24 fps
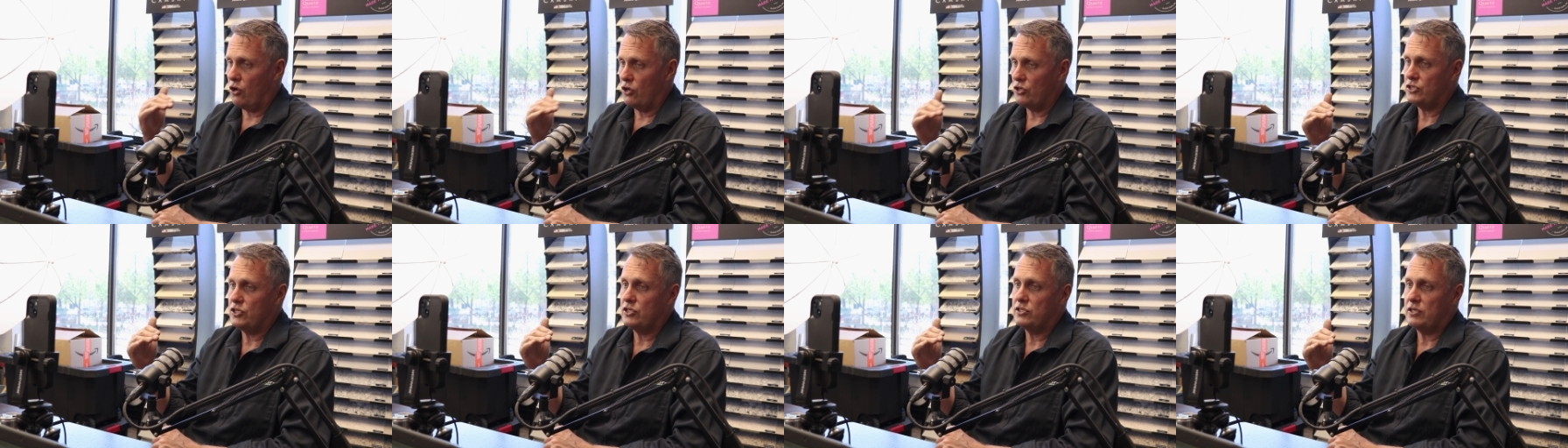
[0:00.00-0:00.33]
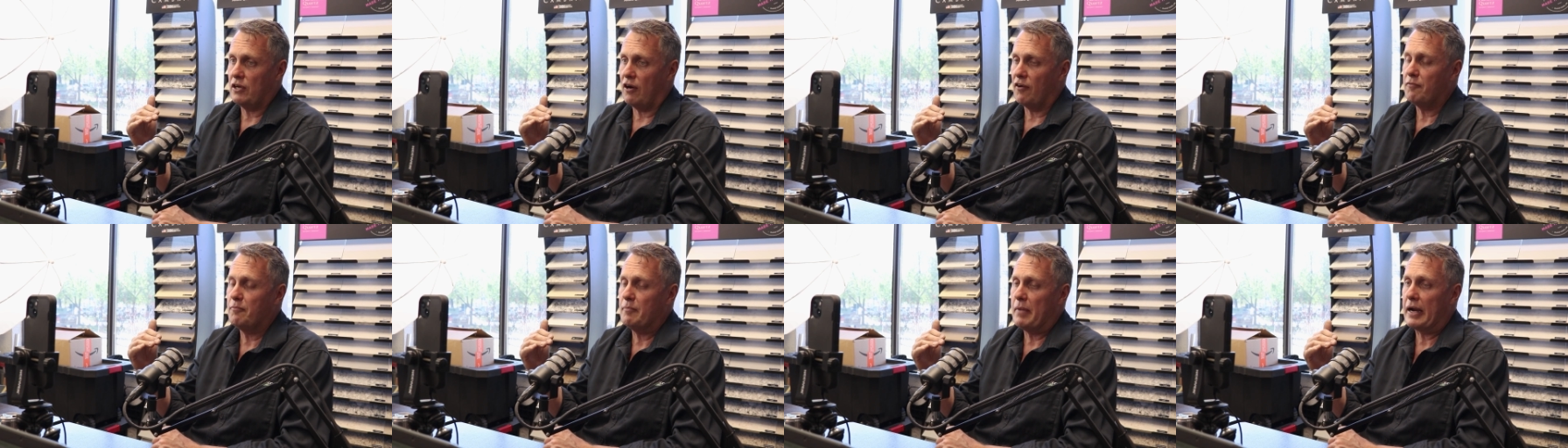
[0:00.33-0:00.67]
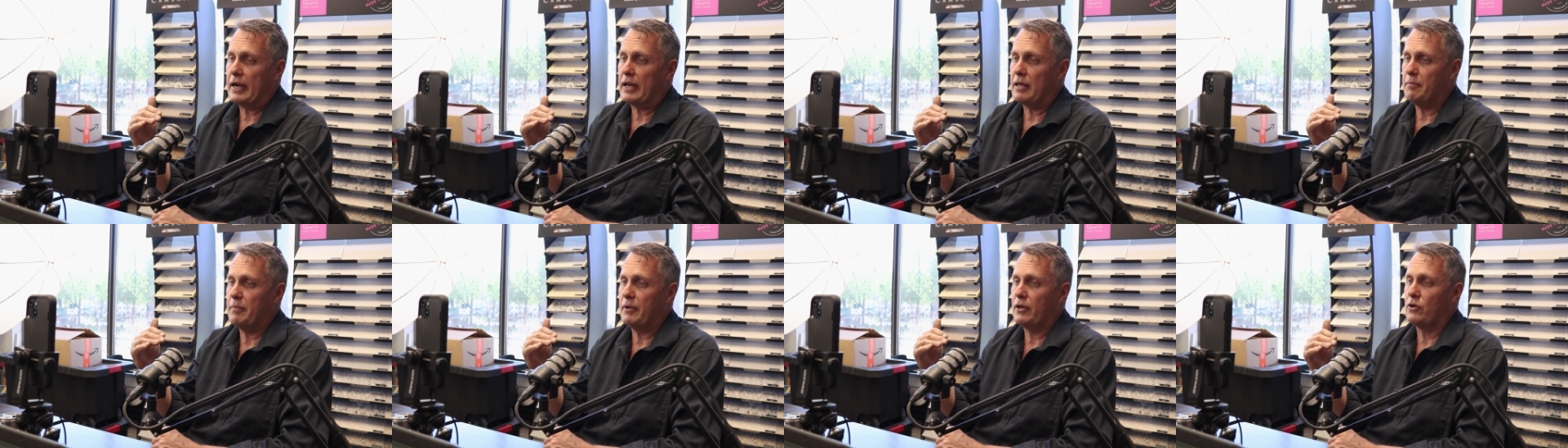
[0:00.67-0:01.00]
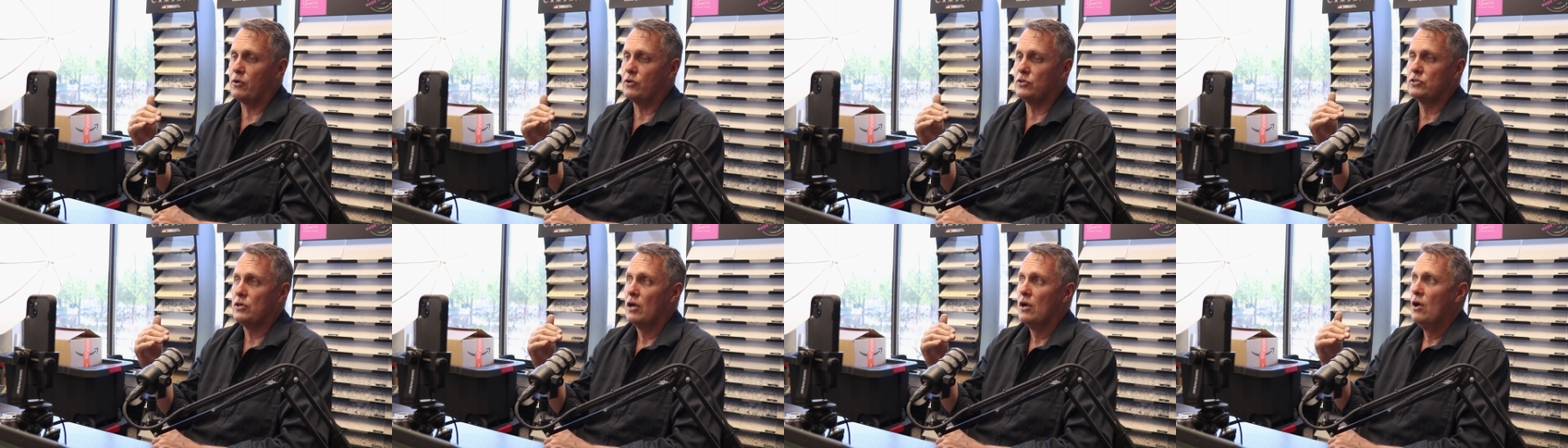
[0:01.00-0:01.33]
cost yourself money
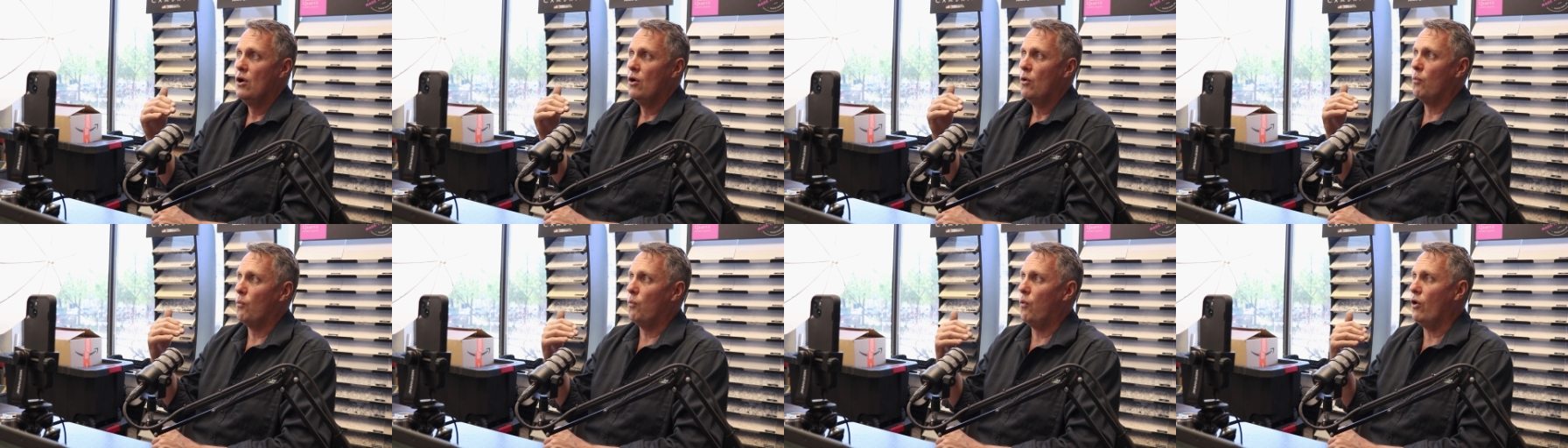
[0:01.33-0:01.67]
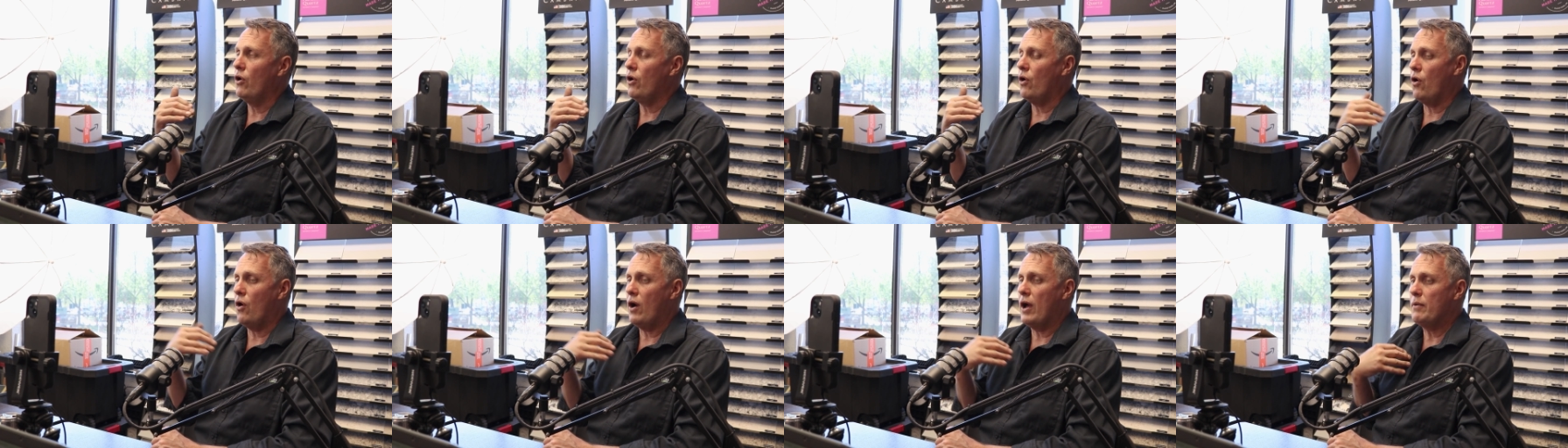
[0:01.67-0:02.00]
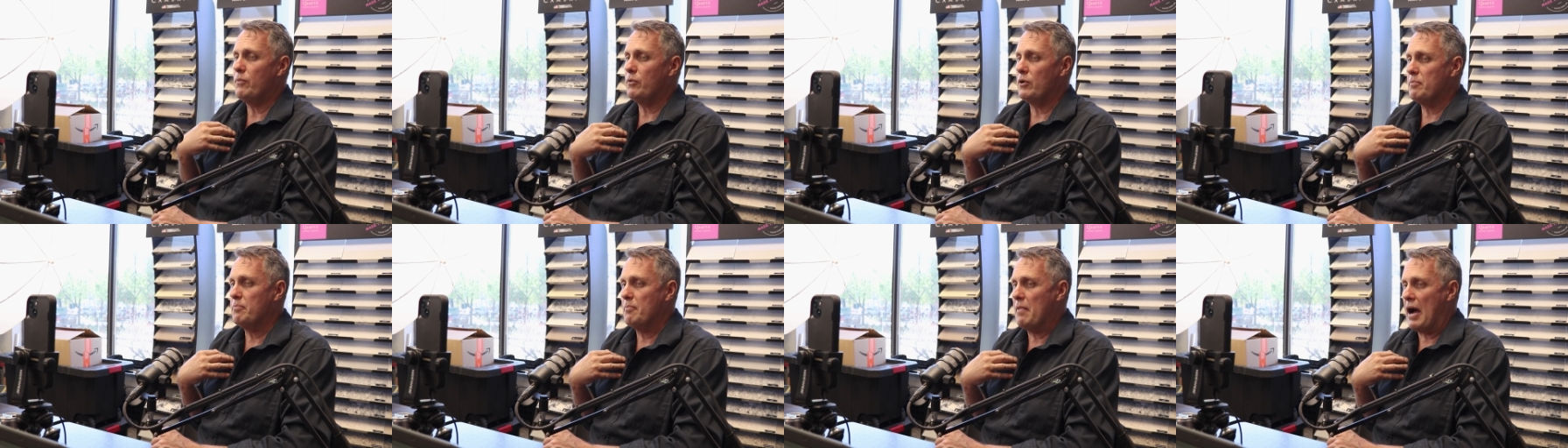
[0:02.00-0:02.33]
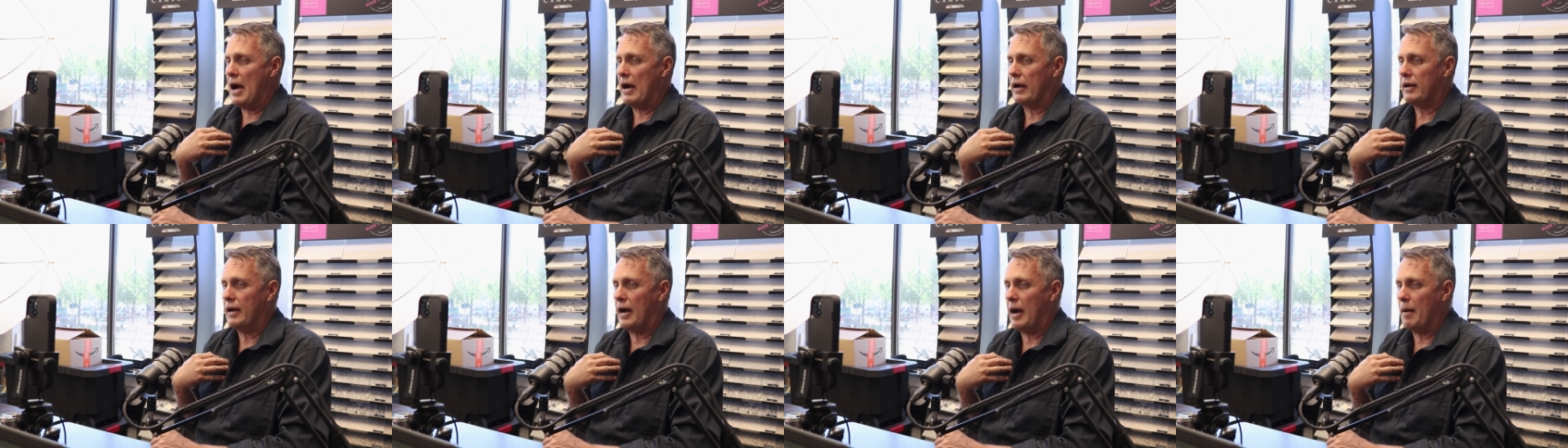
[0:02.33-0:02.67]
because what I would
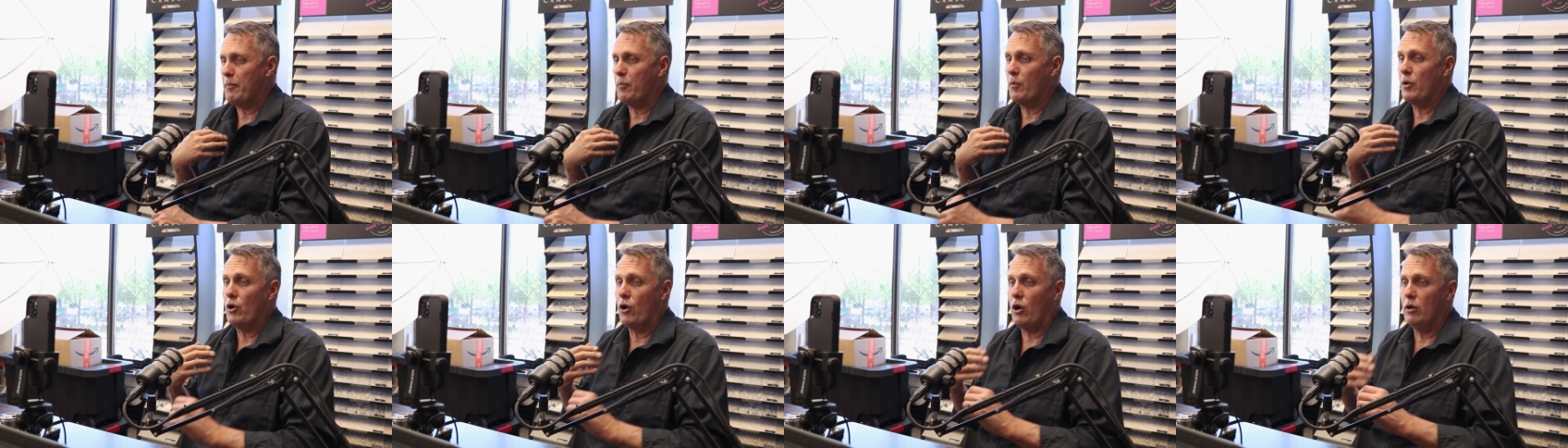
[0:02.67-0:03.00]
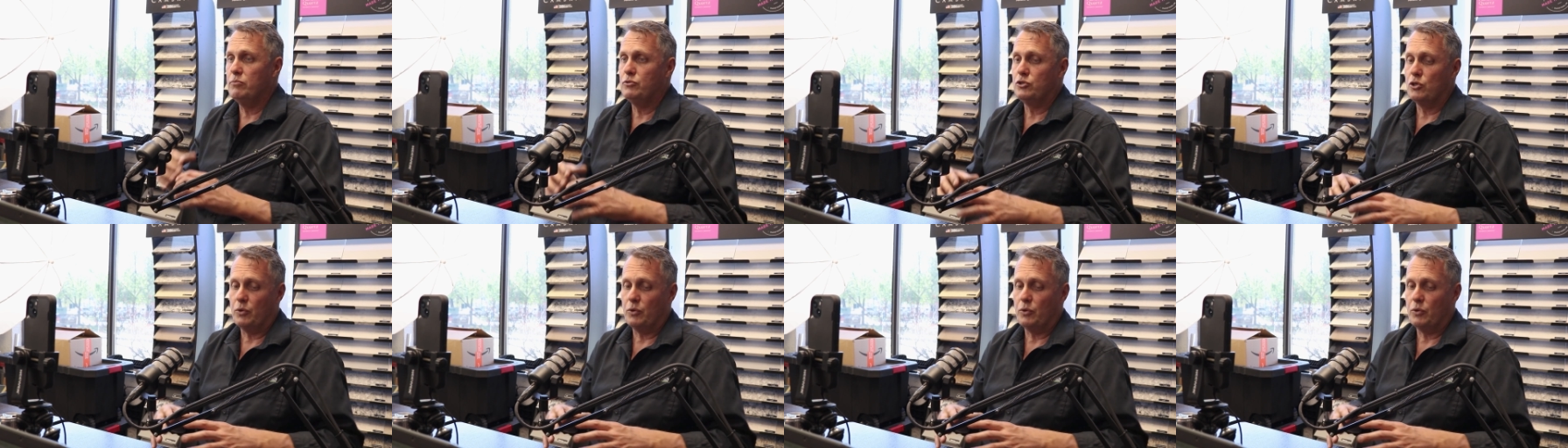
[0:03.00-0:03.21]
mark up when I'm